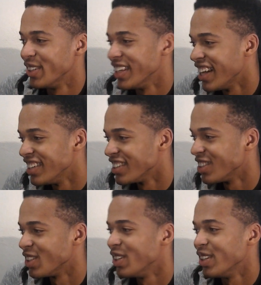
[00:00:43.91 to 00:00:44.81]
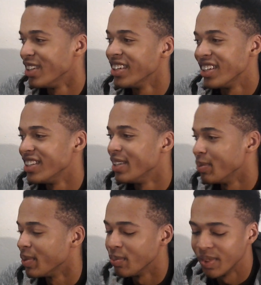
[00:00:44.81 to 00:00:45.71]
and Isaac, so they
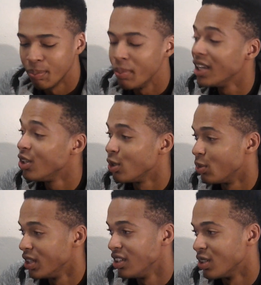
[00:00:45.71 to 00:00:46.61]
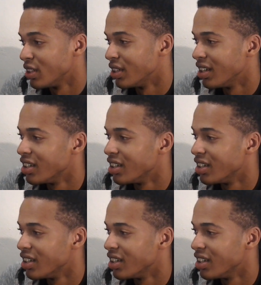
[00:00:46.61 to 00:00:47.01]
make you bring your